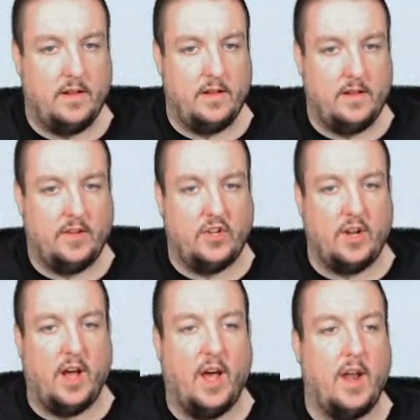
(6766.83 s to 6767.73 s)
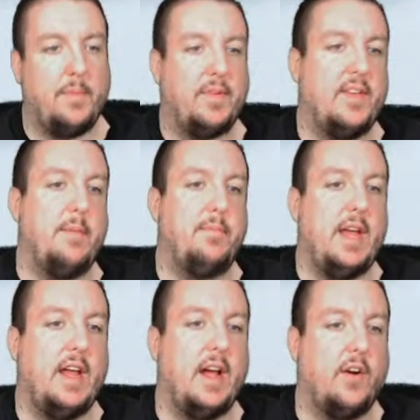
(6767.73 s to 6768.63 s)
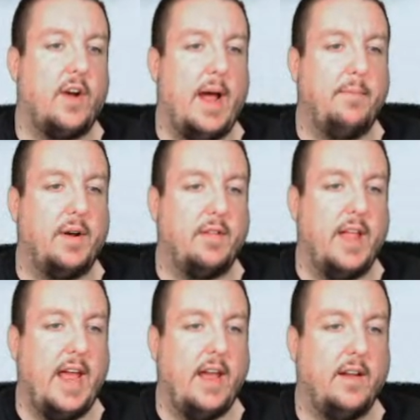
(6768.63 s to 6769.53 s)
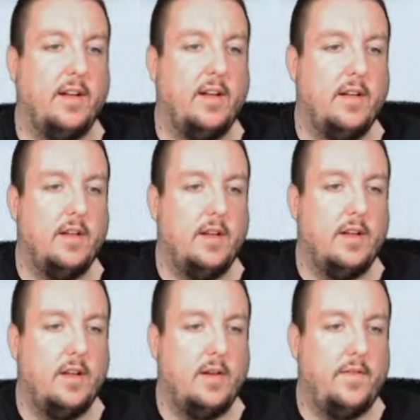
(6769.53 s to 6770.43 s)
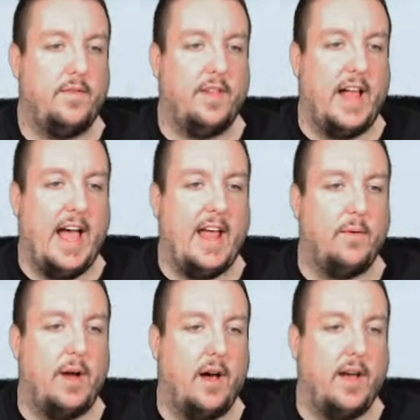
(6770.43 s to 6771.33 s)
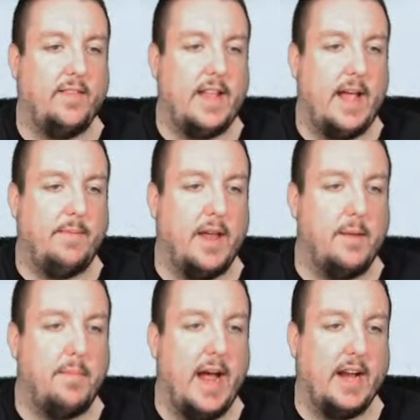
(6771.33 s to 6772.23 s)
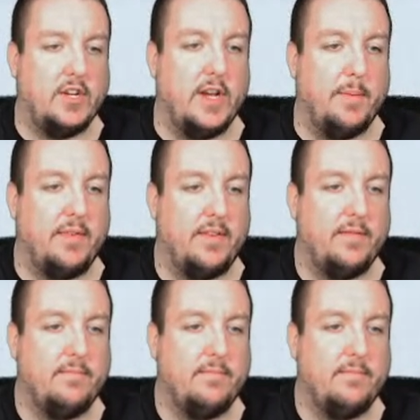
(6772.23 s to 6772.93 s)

This should 100% be a grab. They're laying flat. Well, I stabbed the other bag of chips.